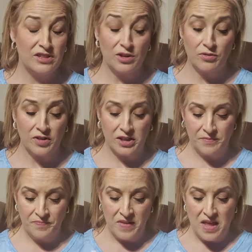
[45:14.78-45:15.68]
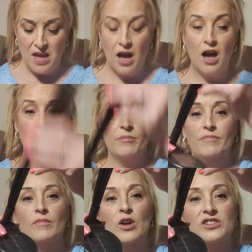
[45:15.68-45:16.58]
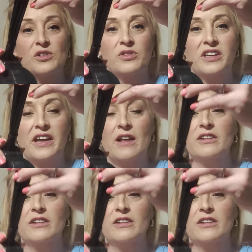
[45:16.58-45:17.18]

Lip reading: So funny. Also, the